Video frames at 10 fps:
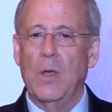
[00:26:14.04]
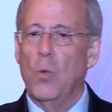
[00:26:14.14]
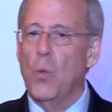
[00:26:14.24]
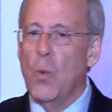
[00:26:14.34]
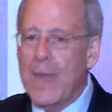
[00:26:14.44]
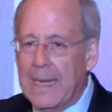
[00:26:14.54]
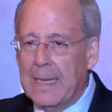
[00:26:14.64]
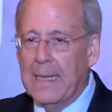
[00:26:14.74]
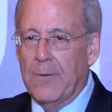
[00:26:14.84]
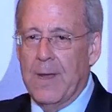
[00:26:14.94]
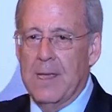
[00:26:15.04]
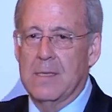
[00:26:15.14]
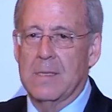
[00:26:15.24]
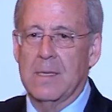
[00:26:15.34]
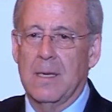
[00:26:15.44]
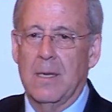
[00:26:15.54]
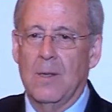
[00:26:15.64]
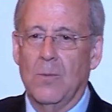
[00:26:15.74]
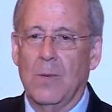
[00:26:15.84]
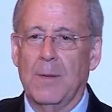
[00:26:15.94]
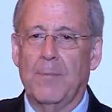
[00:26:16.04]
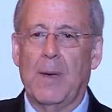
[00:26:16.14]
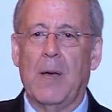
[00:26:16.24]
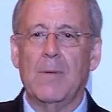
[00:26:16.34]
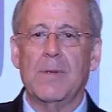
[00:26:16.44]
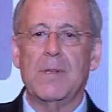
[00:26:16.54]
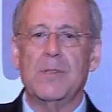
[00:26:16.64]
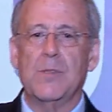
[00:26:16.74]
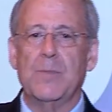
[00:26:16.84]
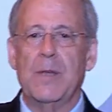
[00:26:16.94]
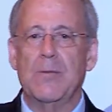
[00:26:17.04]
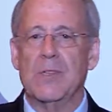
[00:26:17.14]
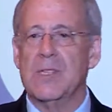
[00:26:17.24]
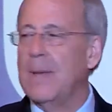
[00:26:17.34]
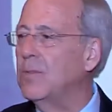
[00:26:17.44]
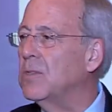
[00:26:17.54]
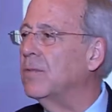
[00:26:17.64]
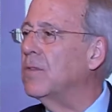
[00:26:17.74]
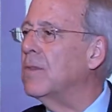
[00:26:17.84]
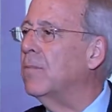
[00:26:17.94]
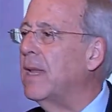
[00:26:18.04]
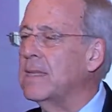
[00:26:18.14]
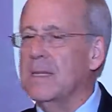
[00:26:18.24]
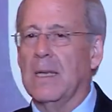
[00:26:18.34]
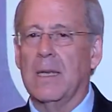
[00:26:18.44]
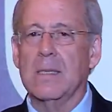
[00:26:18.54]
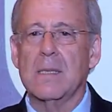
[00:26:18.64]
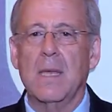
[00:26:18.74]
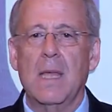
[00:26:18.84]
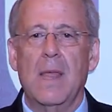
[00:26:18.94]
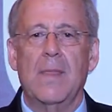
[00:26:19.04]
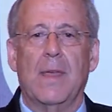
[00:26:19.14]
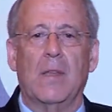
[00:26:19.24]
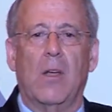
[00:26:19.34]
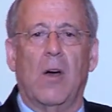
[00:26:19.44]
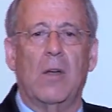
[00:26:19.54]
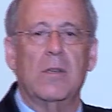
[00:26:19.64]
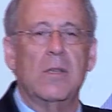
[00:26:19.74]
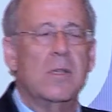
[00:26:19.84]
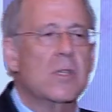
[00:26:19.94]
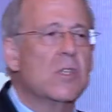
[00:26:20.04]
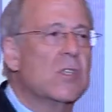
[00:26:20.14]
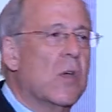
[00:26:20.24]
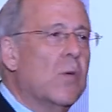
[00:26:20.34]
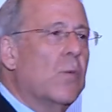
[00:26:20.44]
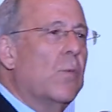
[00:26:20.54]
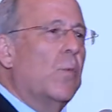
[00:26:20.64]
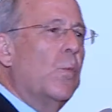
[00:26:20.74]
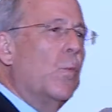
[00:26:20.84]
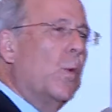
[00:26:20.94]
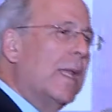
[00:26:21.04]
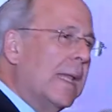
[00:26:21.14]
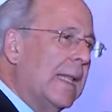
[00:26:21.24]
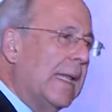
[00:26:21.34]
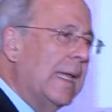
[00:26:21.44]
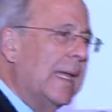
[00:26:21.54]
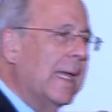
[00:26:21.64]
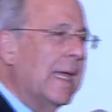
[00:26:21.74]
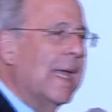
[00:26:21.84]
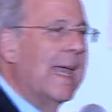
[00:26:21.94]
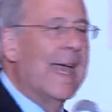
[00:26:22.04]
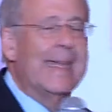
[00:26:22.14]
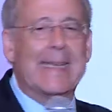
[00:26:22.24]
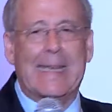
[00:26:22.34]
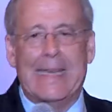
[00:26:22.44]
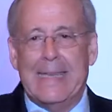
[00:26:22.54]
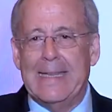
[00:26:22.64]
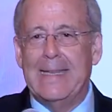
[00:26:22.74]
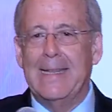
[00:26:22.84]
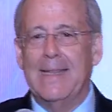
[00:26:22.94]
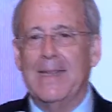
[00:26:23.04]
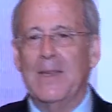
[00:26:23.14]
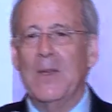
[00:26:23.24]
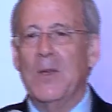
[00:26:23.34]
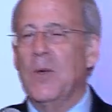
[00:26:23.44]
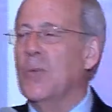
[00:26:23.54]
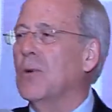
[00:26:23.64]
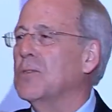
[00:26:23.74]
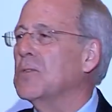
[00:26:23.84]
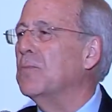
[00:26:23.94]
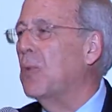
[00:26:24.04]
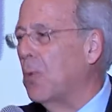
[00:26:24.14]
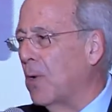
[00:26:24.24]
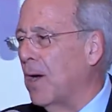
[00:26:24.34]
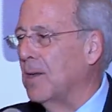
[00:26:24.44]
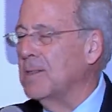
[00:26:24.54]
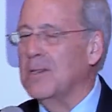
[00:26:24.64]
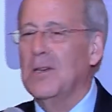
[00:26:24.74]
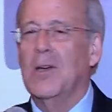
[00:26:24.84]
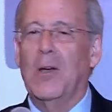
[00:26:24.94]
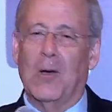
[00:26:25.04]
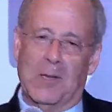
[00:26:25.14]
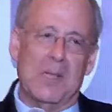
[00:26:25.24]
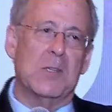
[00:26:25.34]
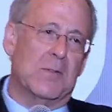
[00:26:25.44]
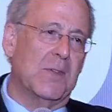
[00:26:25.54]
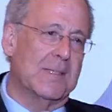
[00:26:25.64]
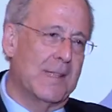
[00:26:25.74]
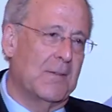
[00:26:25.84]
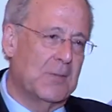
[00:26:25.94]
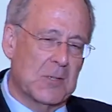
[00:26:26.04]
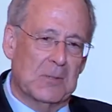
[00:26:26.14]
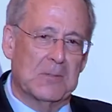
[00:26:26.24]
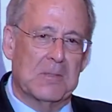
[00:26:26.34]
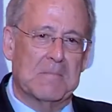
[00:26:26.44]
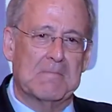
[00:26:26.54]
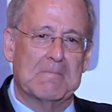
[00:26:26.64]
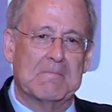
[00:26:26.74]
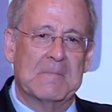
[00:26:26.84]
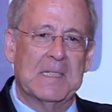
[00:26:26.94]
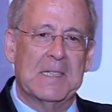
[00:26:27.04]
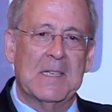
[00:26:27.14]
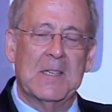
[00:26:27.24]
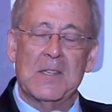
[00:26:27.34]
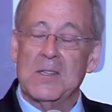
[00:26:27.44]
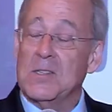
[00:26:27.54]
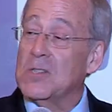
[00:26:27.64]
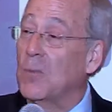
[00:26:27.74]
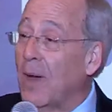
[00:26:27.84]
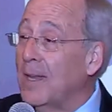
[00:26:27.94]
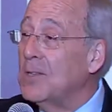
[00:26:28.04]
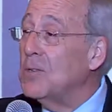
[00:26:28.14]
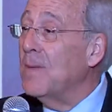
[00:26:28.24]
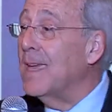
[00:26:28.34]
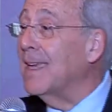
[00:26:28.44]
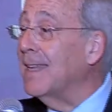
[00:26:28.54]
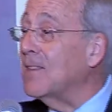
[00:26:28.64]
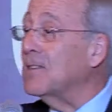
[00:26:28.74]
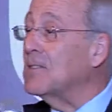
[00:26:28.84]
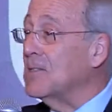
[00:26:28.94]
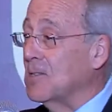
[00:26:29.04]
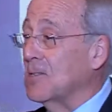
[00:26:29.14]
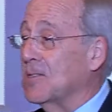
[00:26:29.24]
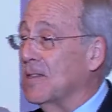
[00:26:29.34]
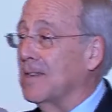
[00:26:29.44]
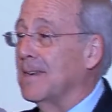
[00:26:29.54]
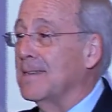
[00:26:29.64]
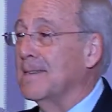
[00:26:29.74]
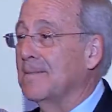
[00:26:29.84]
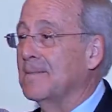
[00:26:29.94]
weekly rest will empower us to be receptive to the blessings that God so willingly and keenly wants to pour out on each of his loved children. So, why don't you make another decision tonight?